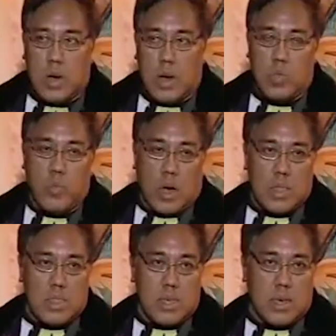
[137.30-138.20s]
you, I'd
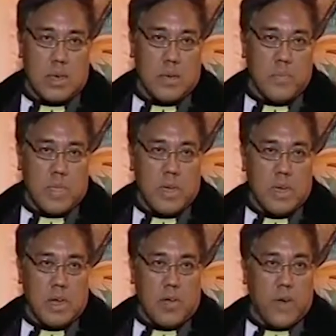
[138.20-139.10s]
want the
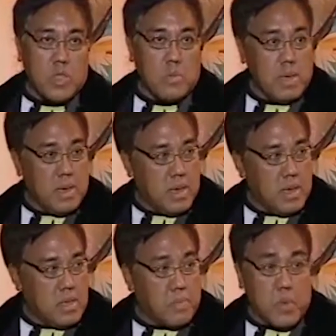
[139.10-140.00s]
effect to
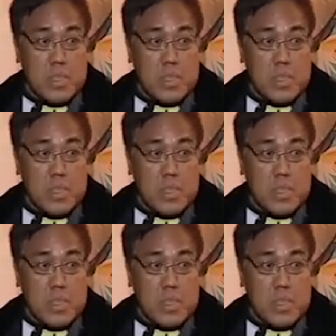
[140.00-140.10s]
be